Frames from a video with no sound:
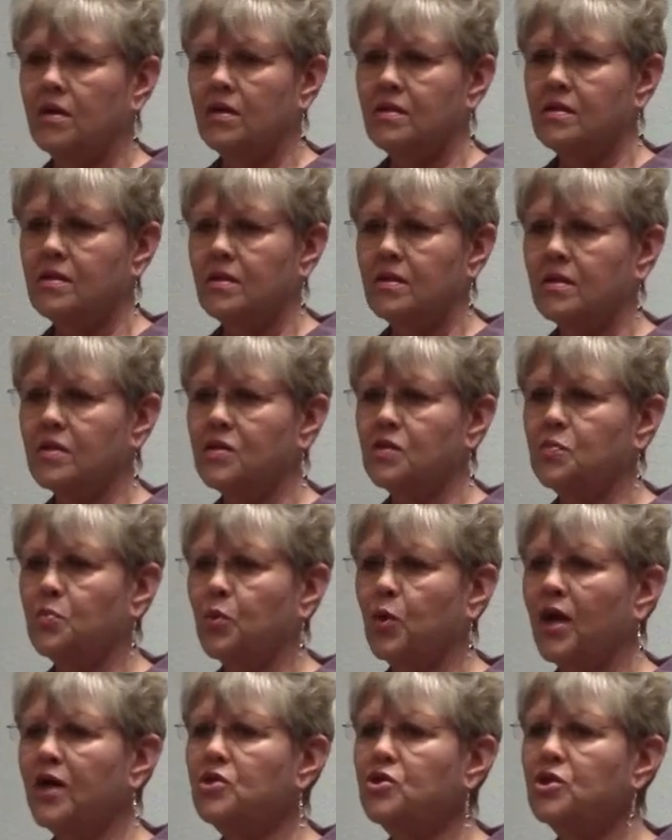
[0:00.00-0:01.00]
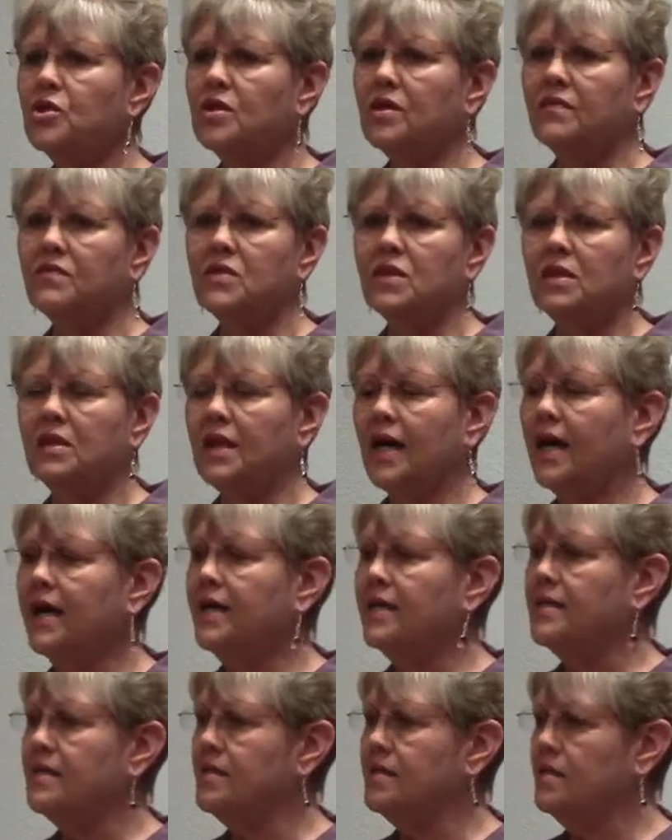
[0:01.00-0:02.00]
Is the expression of
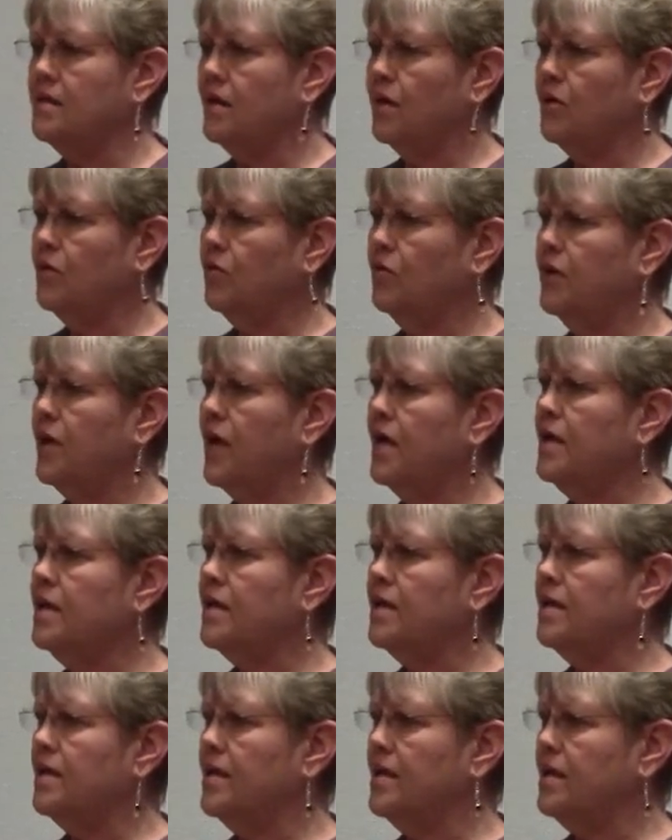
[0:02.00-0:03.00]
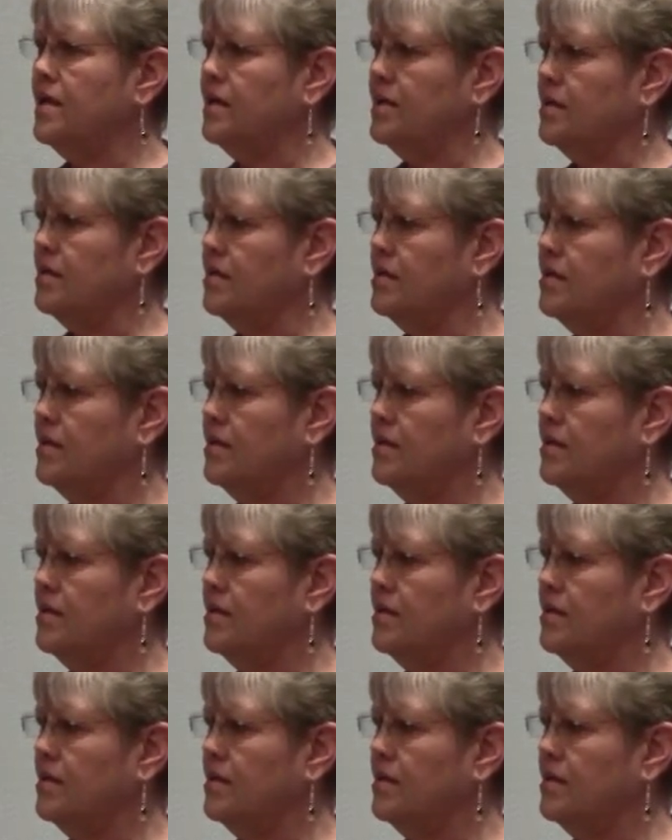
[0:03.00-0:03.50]
delight as they created things?